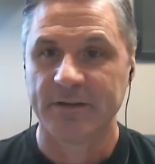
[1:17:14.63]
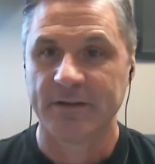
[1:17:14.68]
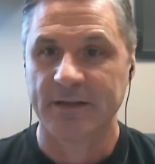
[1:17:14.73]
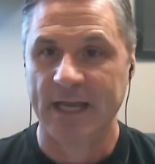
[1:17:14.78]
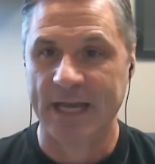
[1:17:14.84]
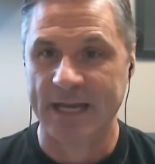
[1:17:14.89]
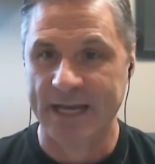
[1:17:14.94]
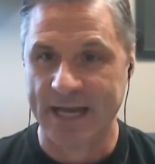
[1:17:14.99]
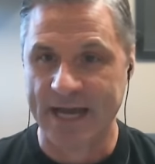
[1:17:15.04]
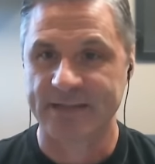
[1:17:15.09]

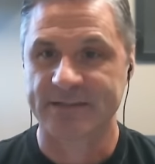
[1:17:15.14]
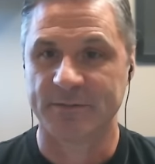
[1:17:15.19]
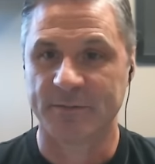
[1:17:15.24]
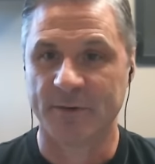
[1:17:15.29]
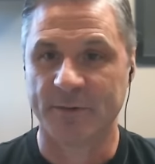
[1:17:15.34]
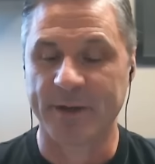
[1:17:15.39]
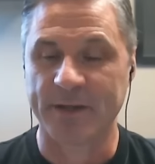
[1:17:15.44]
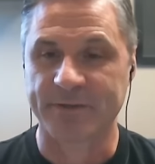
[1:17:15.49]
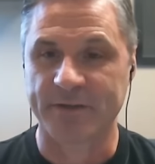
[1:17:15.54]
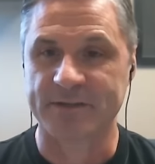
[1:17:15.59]
and asked them
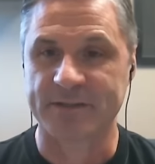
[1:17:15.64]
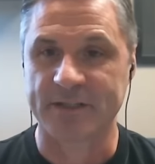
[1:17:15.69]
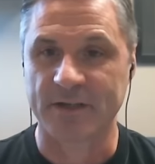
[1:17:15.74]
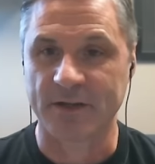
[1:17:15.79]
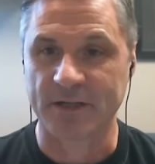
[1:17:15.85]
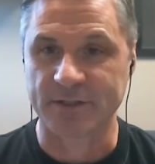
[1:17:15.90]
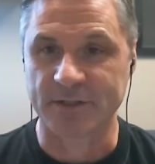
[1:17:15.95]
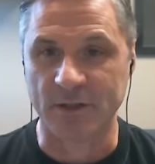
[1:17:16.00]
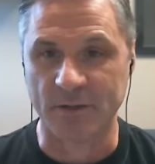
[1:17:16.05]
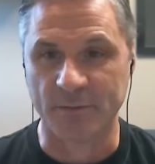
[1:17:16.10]
about the
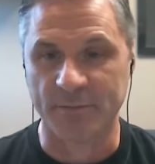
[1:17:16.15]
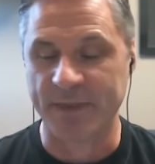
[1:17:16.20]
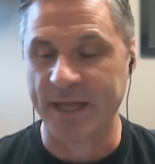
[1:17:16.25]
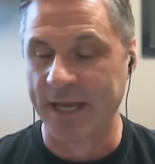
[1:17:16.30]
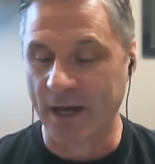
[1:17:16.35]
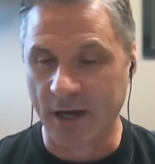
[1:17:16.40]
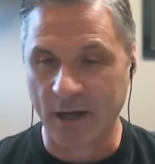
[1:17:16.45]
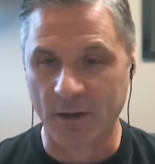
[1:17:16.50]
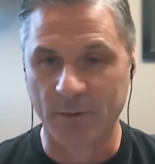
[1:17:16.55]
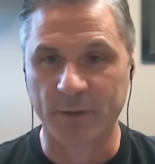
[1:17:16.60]
steering tube, they
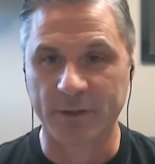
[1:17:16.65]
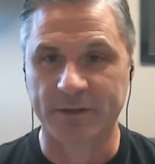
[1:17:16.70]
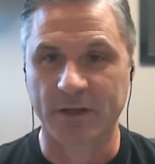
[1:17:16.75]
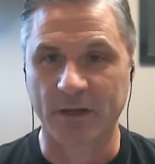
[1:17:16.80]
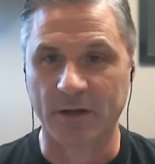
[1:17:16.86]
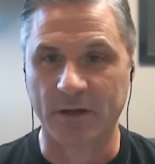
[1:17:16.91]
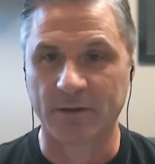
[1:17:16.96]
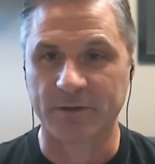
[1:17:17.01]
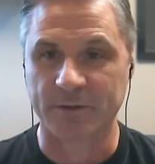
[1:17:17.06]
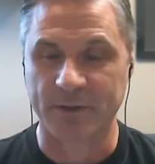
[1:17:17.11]
all would
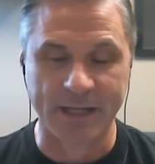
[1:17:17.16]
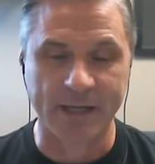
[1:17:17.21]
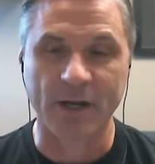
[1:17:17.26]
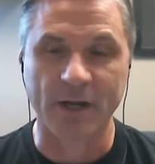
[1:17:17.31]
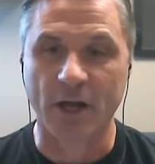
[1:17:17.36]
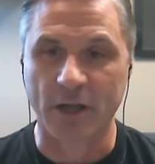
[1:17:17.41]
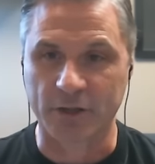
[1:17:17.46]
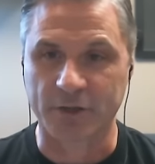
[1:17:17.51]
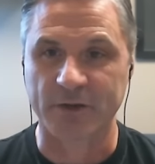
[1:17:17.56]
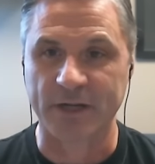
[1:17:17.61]
go. They'd
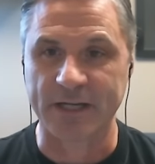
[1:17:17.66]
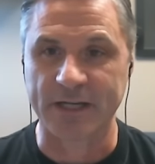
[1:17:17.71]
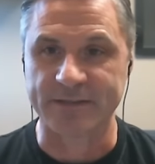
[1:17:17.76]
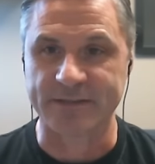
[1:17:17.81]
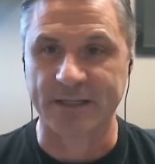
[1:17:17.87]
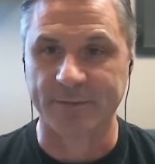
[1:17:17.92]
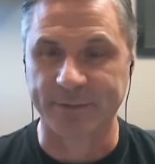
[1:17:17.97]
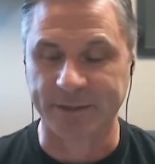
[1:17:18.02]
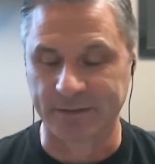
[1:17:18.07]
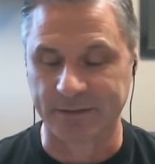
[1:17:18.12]
all cringe.
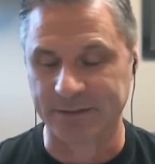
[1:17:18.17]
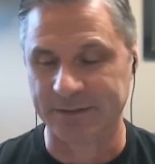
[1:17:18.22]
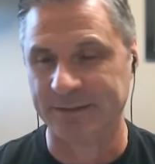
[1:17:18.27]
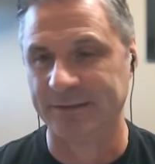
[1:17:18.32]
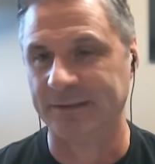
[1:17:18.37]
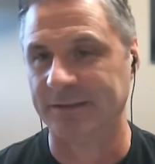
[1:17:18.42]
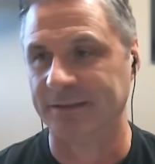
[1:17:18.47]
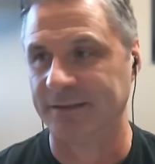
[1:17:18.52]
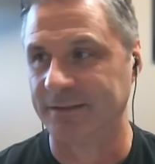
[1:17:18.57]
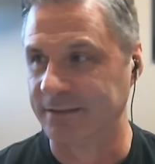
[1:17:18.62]
They'd be like,
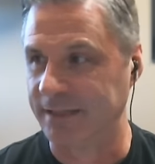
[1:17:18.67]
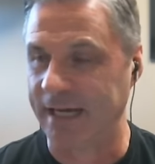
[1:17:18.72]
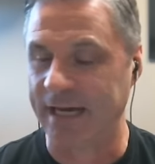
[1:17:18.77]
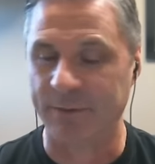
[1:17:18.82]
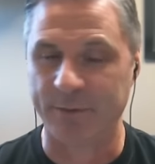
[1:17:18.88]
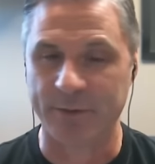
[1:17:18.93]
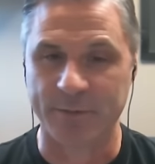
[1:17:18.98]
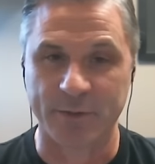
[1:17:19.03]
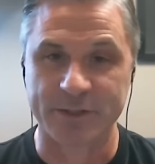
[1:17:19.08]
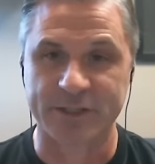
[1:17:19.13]
yeah,
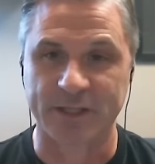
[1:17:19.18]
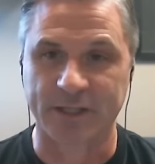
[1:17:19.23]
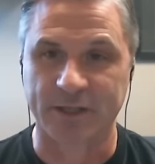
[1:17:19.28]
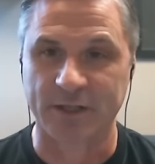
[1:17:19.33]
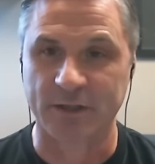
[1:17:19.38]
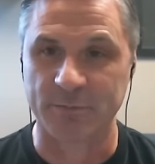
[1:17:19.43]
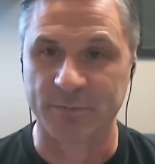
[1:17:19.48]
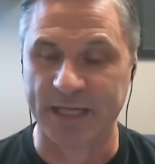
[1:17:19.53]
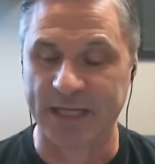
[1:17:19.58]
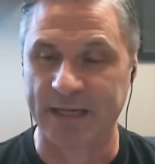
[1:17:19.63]
we wish it
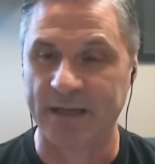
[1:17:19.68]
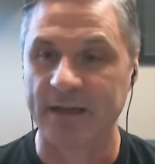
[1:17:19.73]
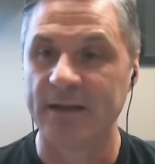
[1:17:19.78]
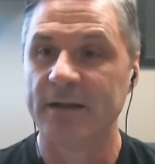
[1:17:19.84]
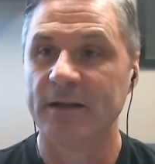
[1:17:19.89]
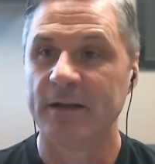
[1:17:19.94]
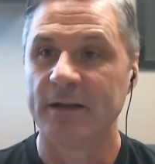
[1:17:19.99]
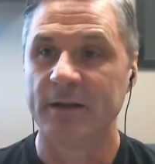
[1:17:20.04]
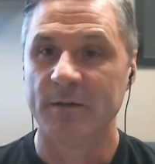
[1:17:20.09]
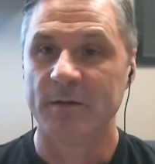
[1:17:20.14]
could be
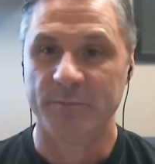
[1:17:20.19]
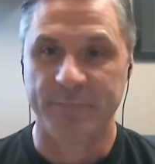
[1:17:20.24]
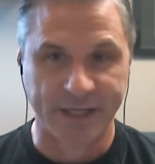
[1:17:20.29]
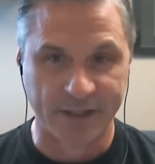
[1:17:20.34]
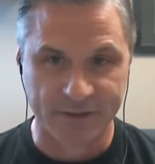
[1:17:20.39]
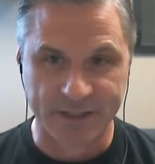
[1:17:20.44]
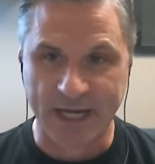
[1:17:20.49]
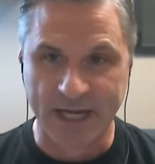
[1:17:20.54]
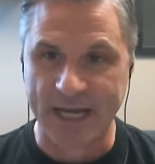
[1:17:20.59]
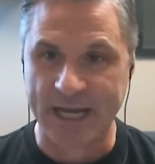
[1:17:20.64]
bigger
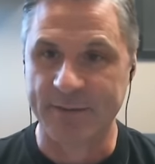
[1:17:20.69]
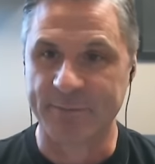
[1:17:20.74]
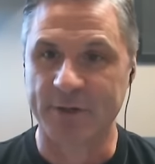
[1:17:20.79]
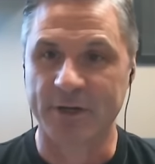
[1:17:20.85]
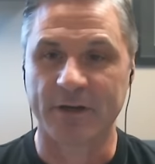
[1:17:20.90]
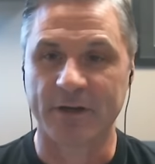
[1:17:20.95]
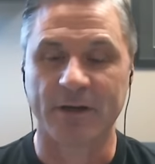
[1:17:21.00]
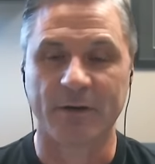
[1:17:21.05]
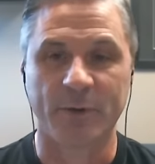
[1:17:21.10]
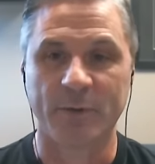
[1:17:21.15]

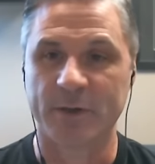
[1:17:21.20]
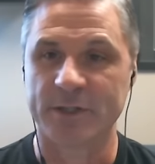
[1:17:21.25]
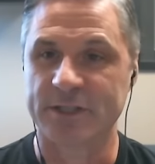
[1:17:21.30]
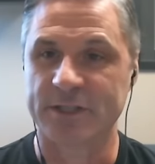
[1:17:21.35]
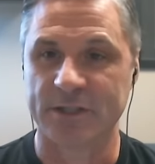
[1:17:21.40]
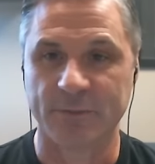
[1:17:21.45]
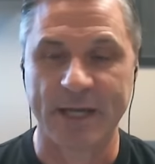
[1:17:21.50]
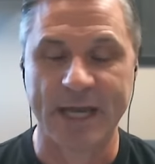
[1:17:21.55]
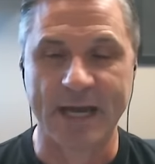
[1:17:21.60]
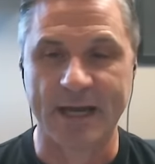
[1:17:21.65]
diameter. We wish
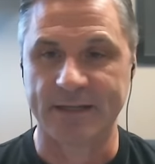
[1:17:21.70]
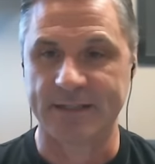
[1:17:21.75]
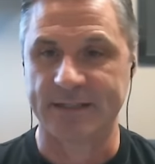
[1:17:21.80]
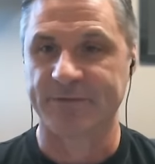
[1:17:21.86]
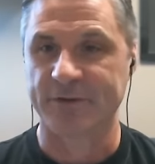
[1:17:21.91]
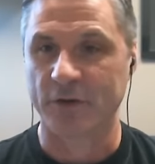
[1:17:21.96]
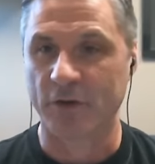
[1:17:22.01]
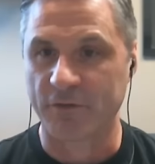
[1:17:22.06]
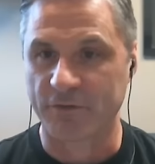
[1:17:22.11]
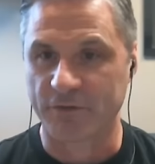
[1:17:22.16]
it we had
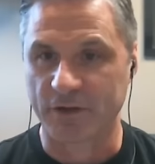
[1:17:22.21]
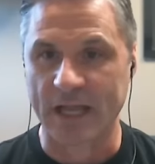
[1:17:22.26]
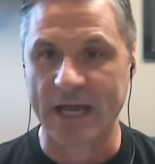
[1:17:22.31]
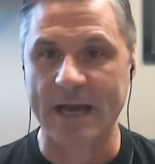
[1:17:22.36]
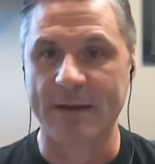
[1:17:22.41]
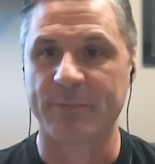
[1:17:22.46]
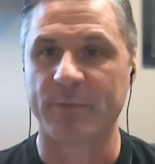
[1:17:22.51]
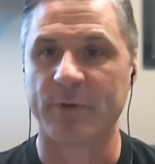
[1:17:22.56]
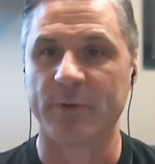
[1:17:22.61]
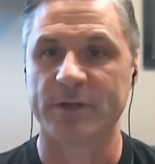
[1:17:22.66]
different
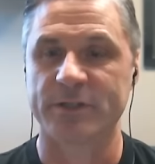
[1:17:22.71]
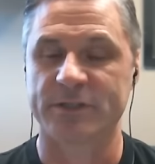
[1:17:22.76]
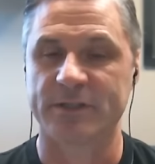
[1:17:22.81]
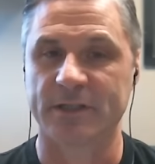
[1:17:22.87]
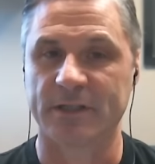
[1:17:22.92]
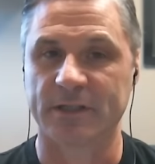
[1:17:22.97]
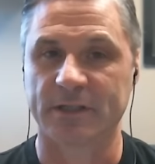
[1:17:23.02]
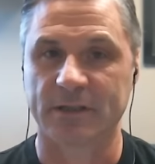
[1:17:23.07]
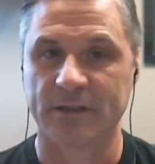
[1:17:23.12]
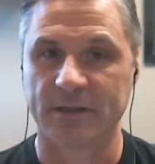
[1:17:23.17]
overlap. We wish
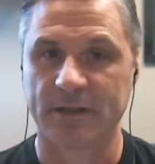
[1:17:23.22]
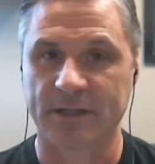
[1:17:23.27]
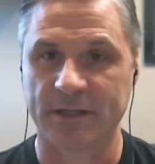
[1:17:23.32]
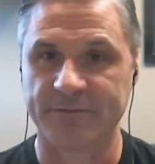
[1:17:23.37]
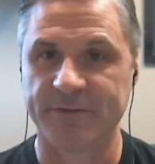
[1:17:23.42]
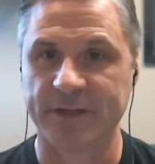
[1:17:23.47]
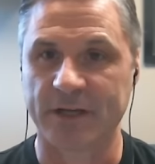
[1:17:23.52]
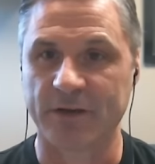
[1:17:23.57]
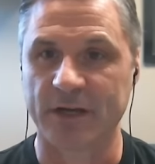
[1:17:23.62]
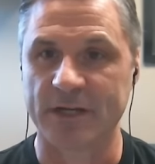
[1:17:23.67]
the
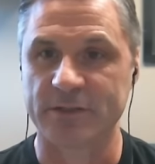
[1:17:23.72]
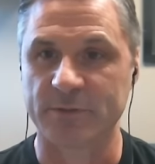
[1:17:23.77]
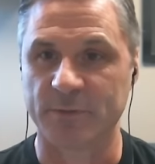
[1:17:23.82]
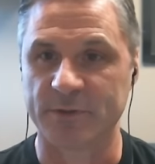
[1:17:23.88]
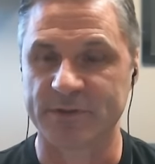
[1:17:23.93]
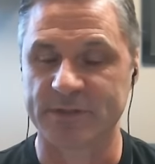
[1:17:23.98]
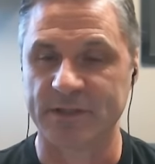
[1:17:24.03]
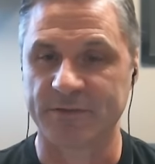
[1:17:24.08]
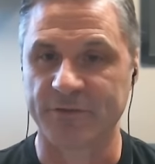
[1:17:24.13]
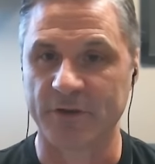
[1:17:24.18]
configuration
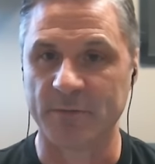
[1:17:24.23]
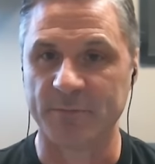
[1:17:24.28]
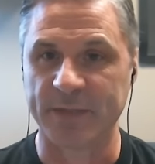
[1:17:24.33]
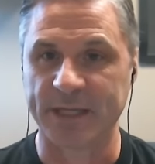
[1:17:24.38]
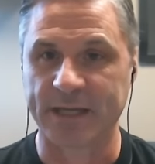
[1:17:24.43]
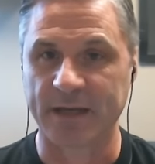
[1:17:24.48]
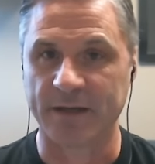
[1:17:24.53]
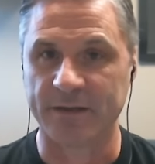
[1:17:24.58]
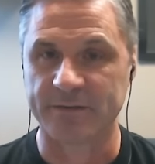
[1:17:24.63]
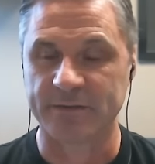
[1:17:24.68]
was different
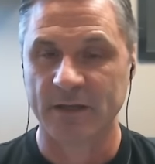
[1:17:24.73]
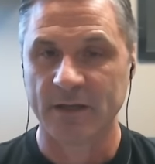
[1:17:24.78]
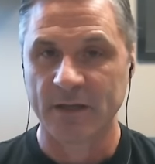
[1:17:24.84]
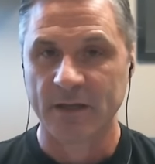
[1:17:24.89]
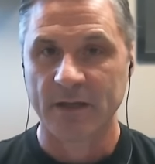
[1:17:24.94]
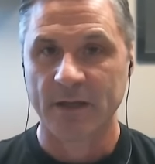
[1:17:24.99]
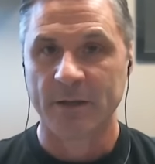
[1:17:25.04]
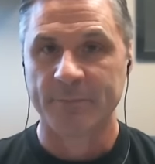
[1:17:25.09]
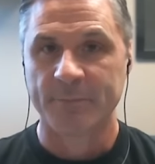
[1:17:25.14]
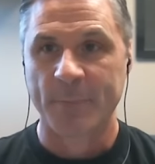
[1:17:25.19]
because."
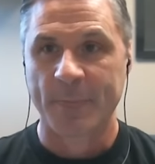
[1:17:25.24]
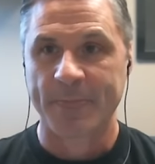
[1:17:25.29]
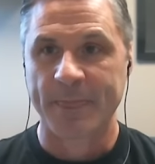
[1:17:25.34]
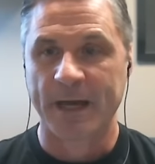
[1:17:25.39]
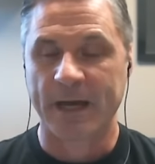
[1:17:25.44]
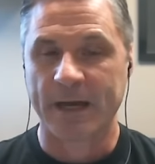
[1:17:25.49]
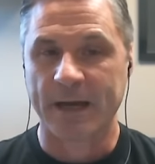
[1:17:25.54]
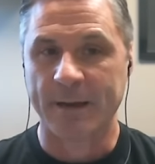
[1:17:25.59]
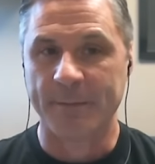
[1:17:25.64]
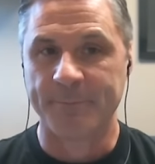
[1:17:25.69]

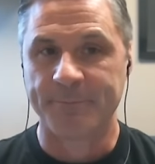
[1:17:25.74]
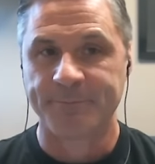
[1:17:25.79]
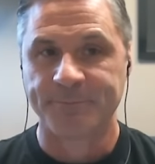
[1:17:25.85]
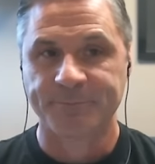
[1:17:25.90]
Um,